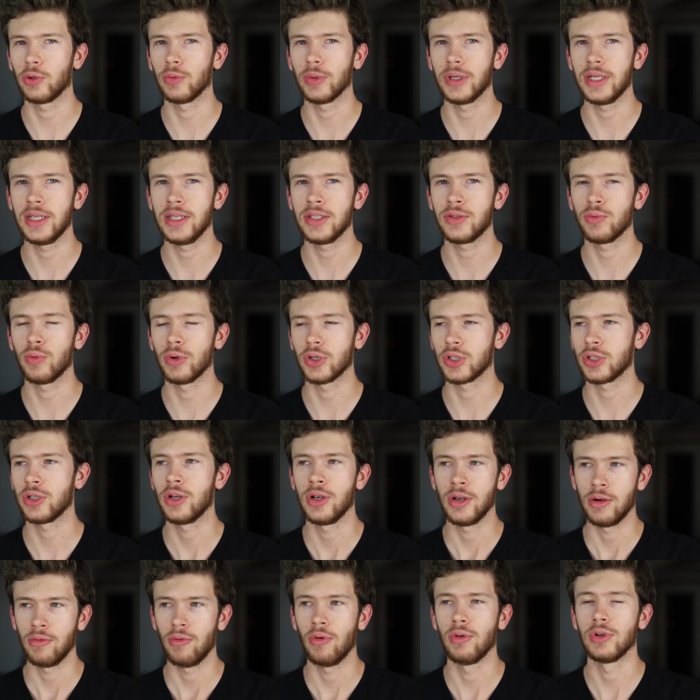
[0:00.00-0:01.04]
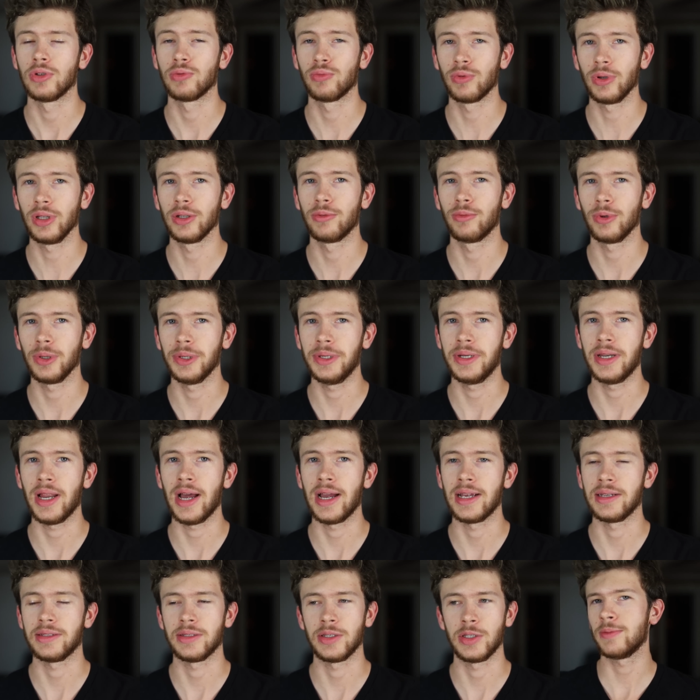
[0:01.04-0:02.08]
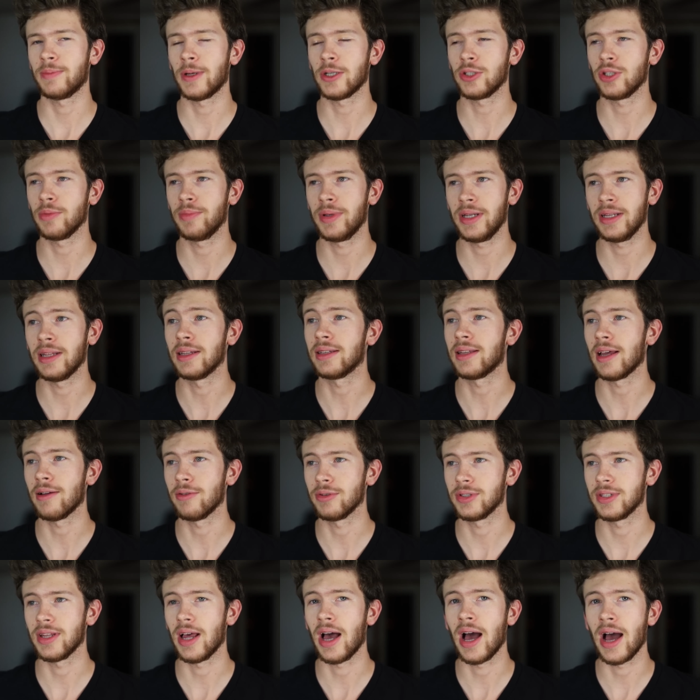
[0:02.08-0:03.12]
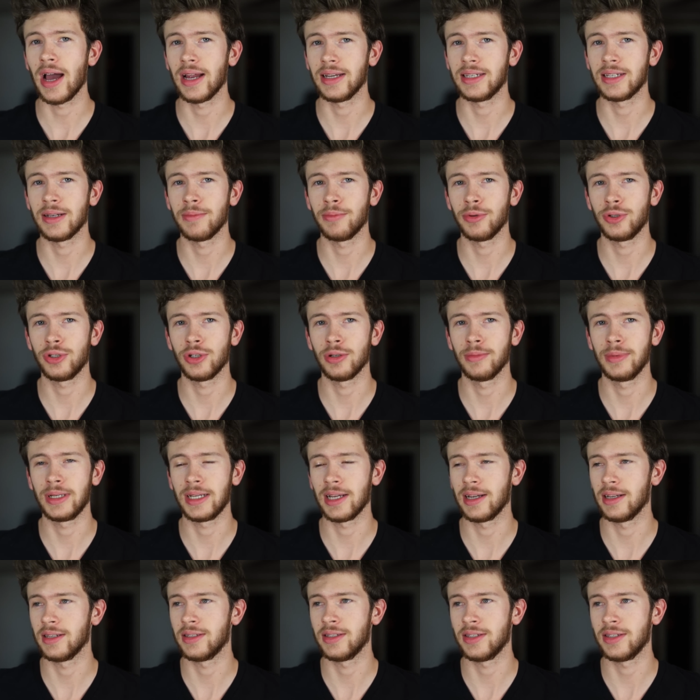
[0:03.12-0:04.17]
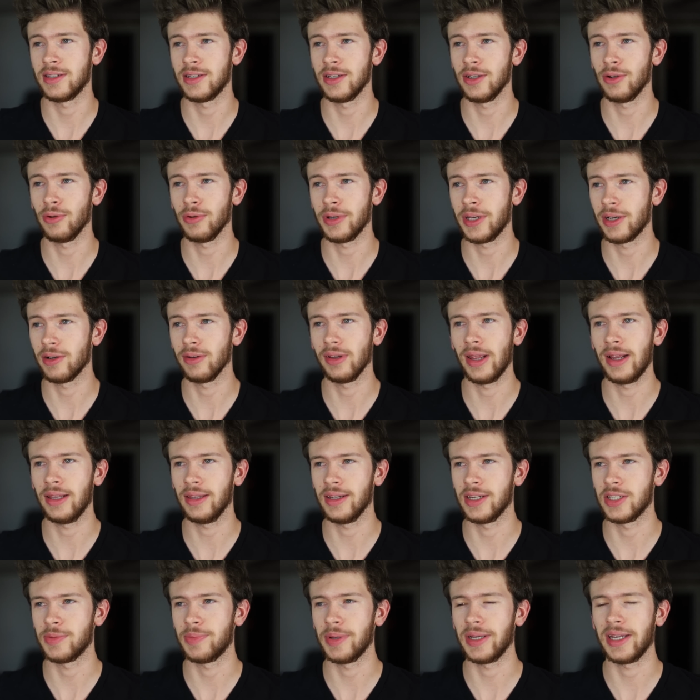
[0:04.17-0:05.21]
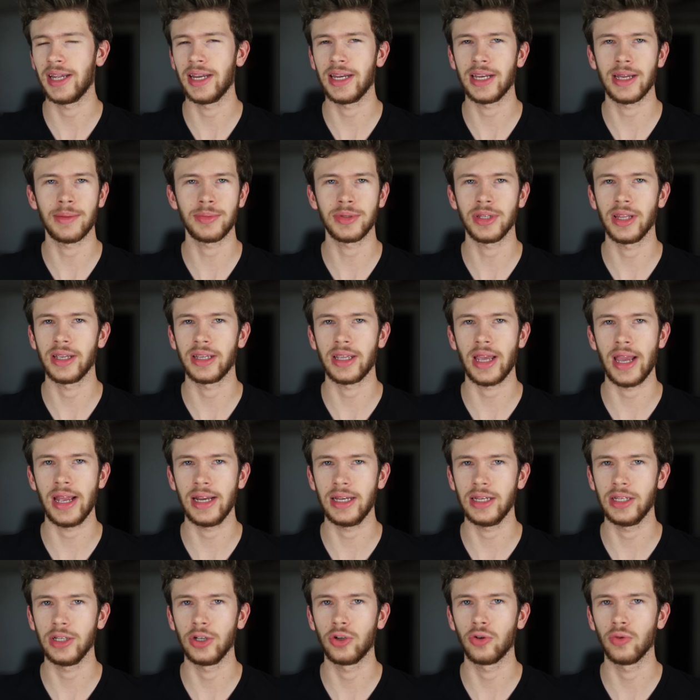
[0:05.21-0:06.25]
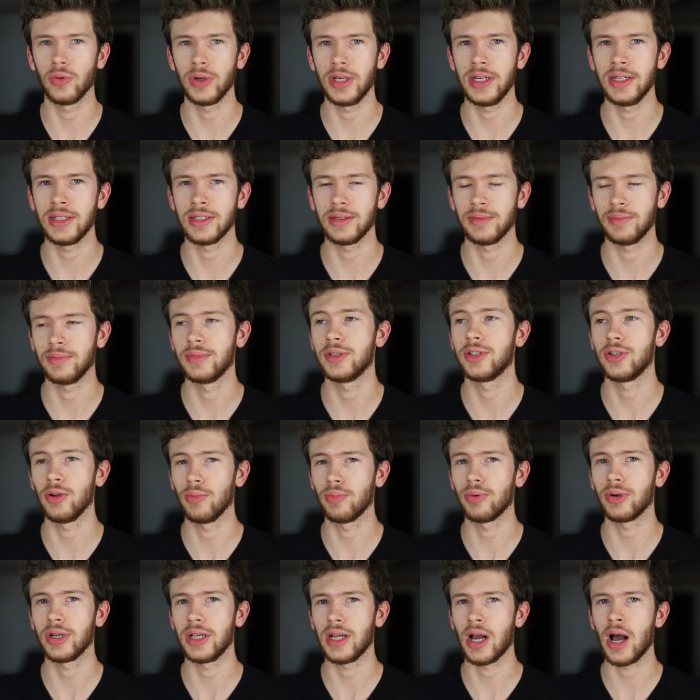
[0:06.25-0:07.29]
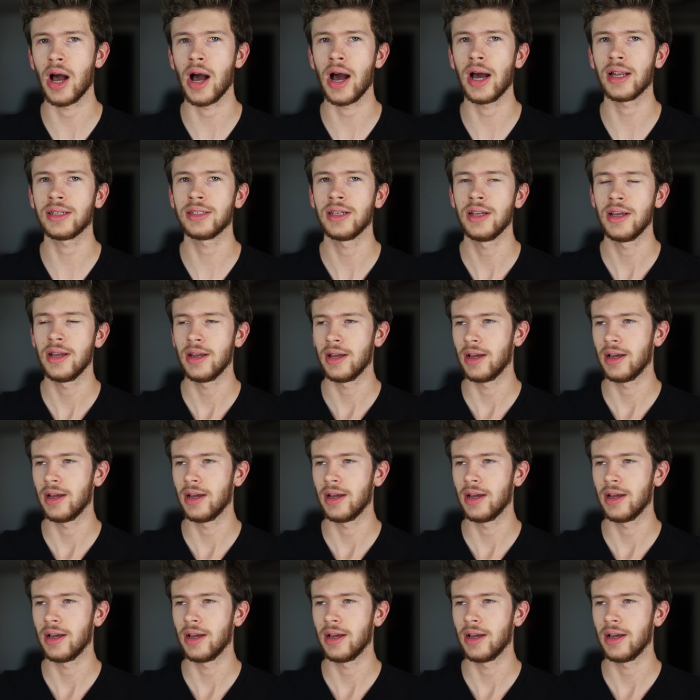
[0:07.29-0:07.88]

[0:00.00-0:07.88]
degrees, which was really, really nice, especially being that that was the high temperature, because still here lately it's been getting up to like eighty degrees, still pretty hot.